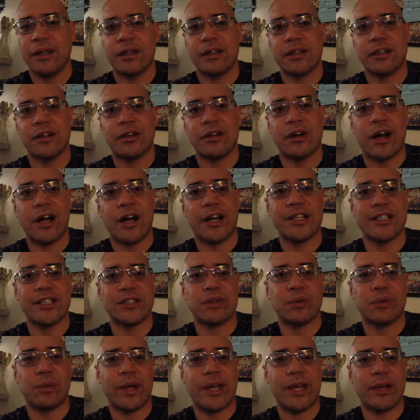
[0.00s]
your
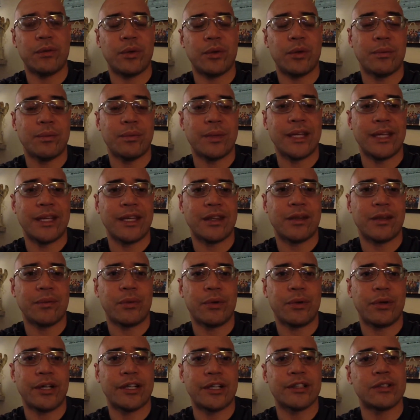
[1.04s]
honest weight will be in the
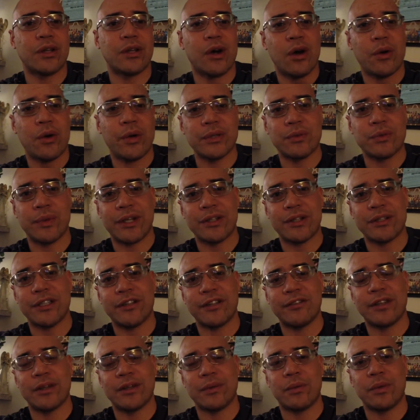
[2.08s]
morning. So always weigh
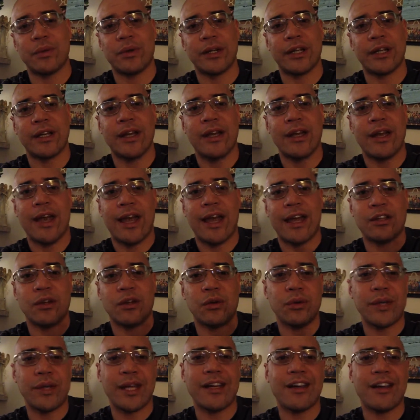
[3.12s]
yourself in the morning, and
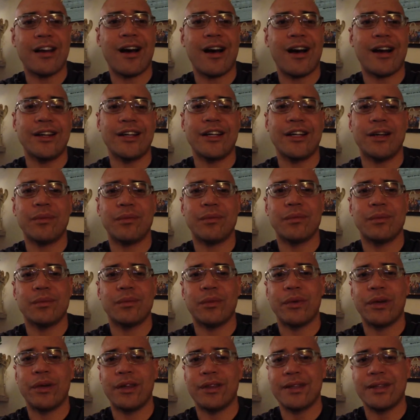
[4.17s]
don't get caught up
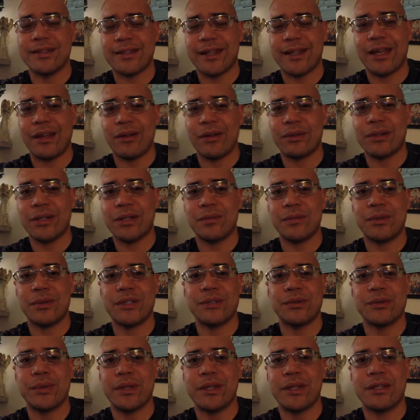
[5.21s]
with the scale
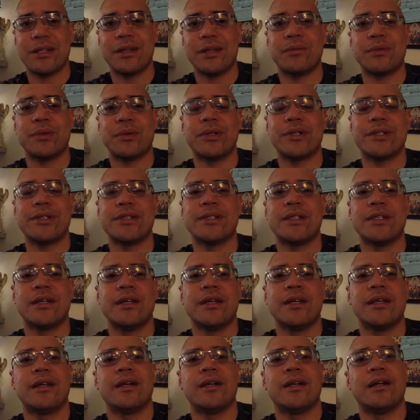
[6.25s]
numbers, with the numbers,
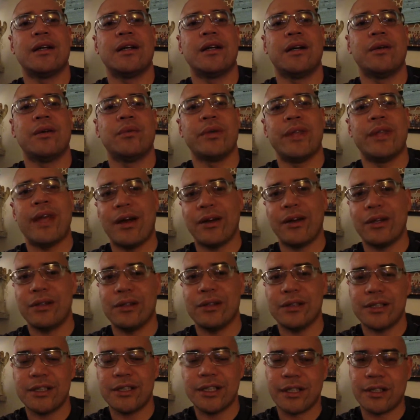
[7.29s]
with how you
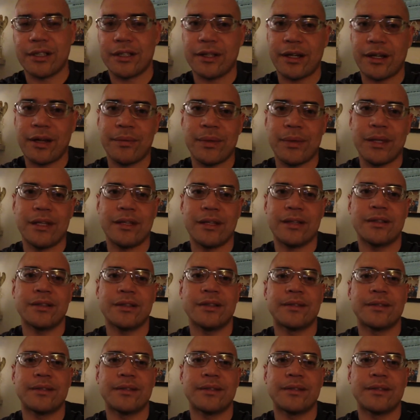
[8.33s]
look. I mean,